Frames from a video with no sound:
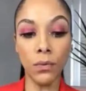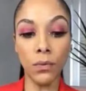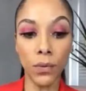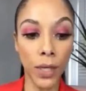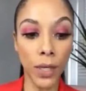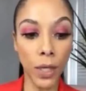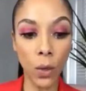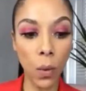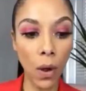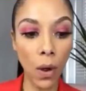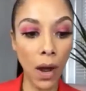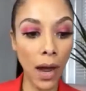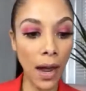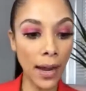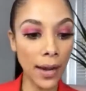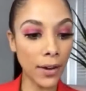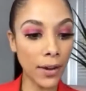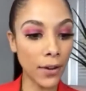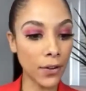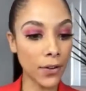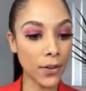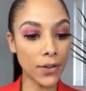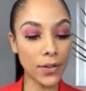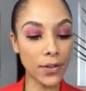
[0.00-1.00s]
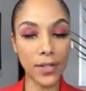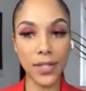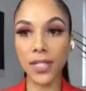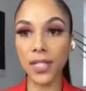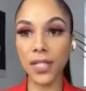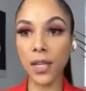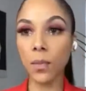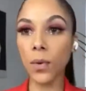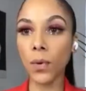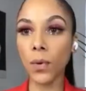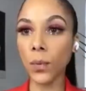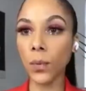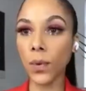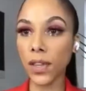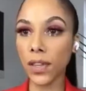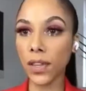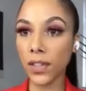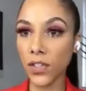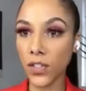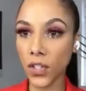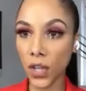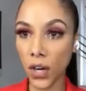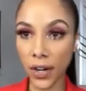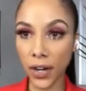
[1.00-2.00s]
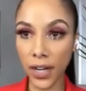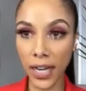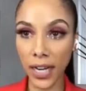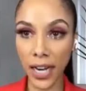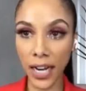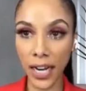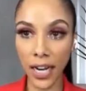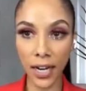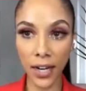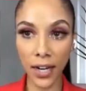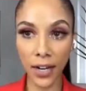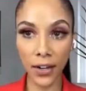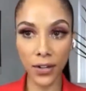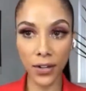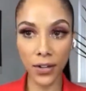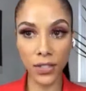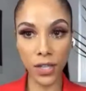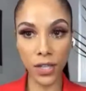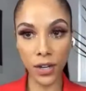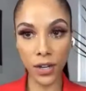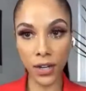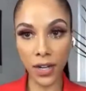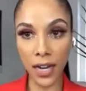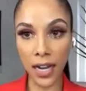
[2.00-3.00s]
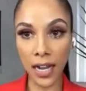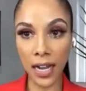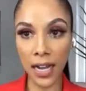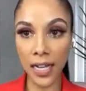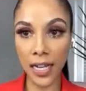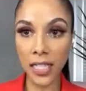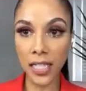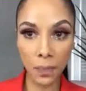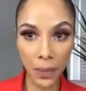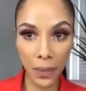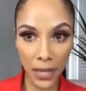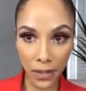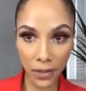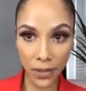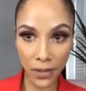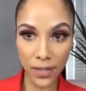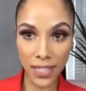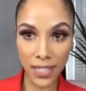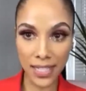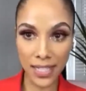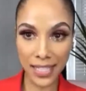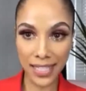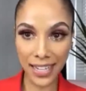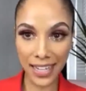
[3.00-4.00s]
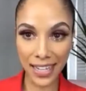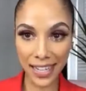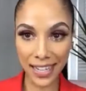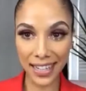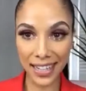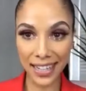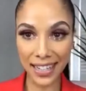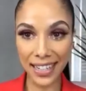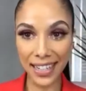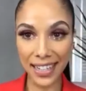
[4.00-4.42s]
requires someone with dark hair, dark eyes, pale skin.